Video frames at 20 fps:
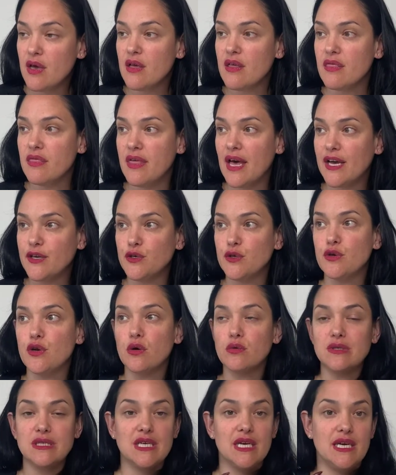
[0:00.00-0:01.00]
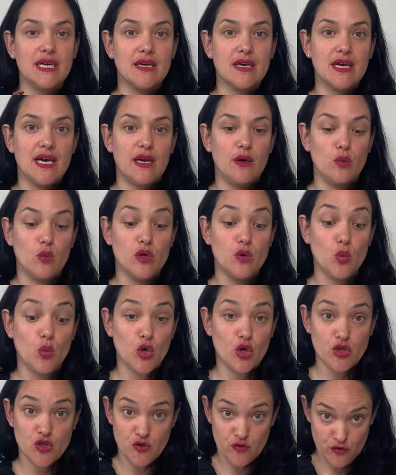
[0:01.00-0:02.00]
that you don't take kind of what
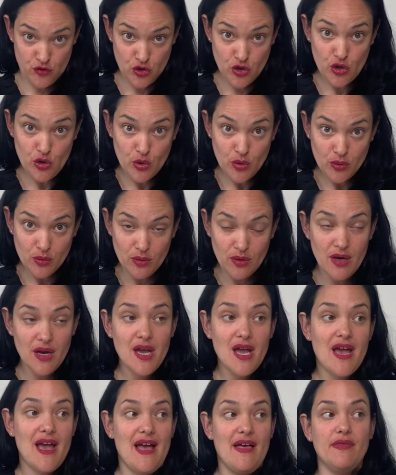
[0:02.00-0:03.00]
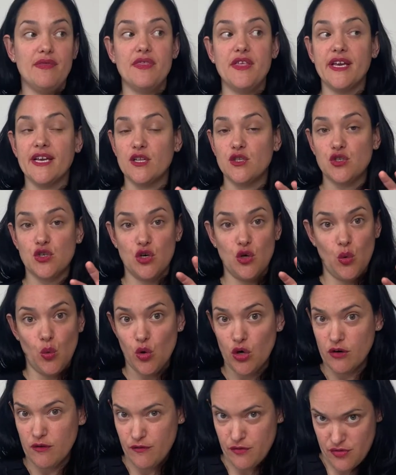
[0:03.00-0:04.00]
works for you and think it's going to
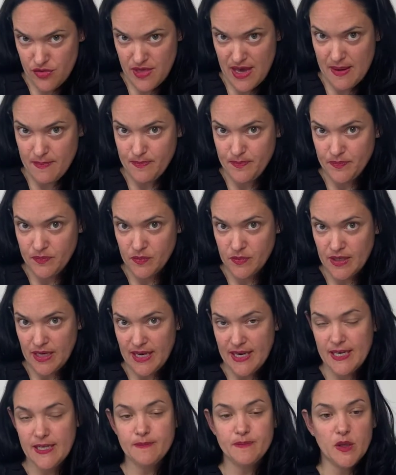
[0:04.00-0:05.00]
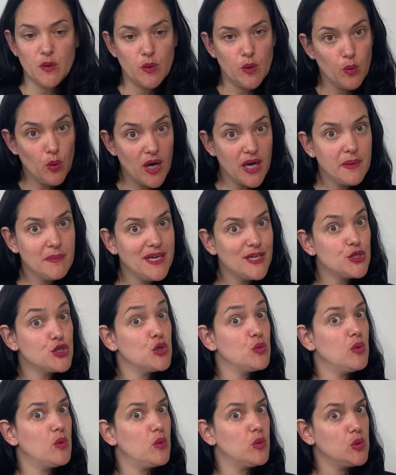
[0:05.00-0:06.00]
work for them. Okay, and we want to make sure
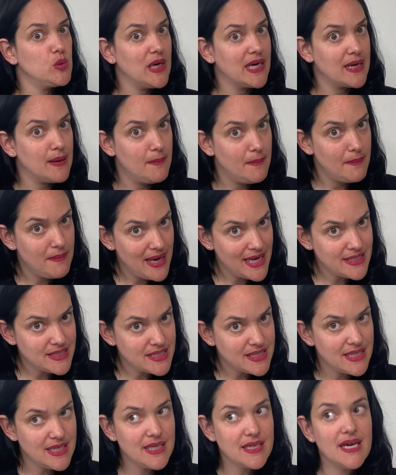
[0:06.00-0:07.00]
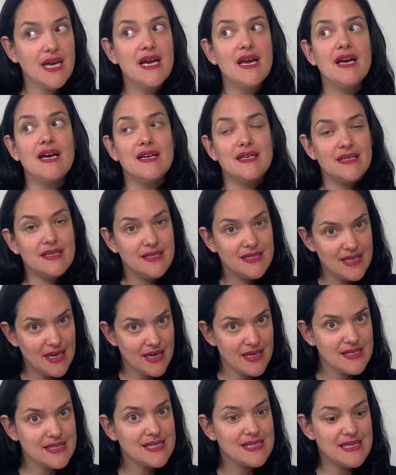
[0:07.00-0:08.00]
what we're recommending
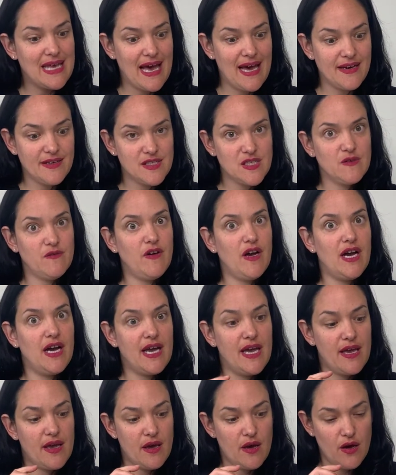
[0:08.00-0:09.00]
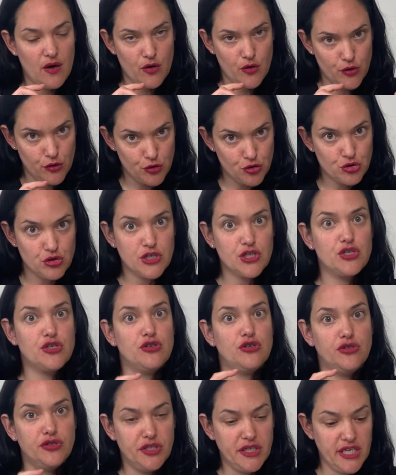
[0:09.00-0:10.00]
does satisfy
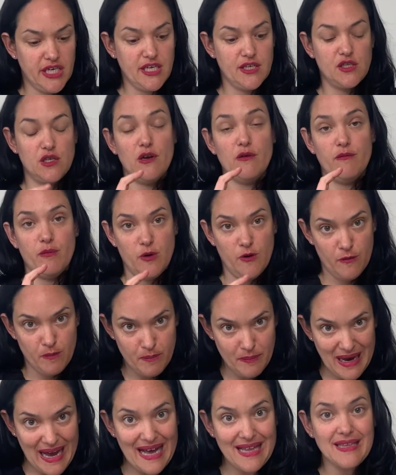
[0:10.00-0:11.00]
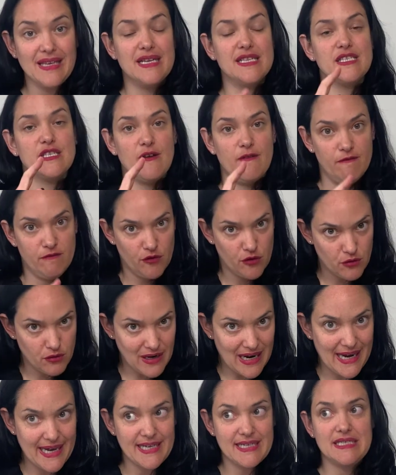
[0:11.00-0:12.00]
nutritional needs per balance,
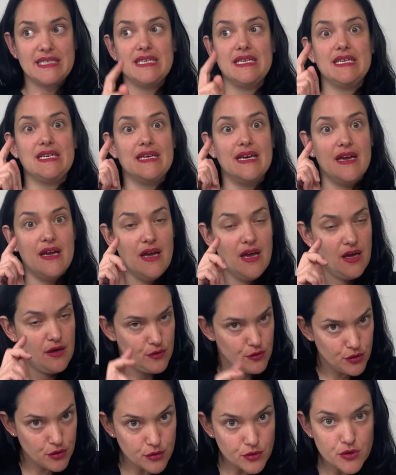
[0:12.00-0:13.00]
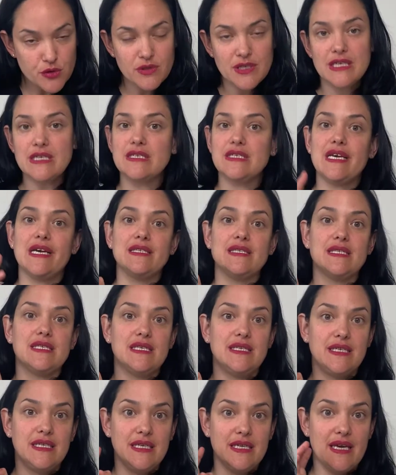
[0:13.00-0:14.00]
variety, nutrient
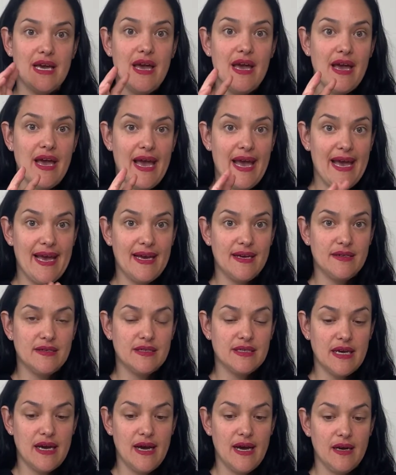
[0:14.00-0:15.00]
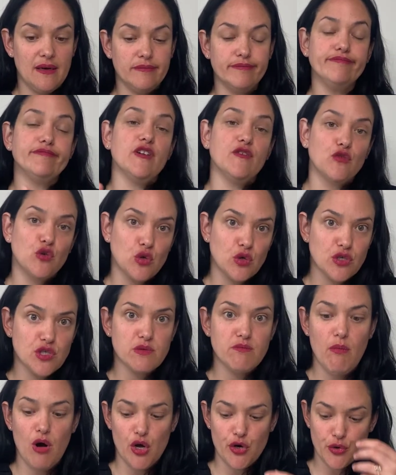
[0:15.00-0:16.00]
density, and of course
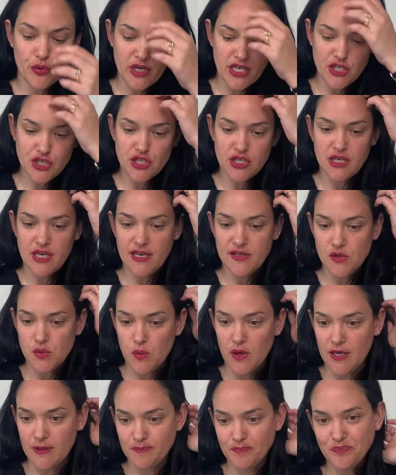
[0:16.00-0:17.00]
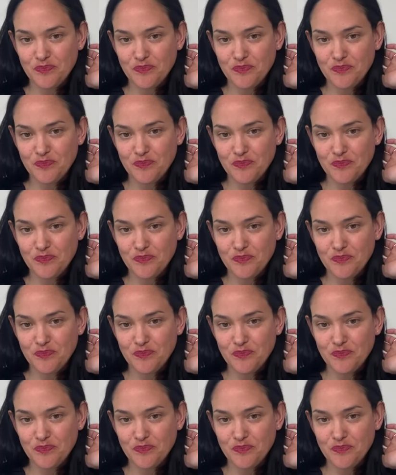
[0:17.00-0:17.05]
moderation as well.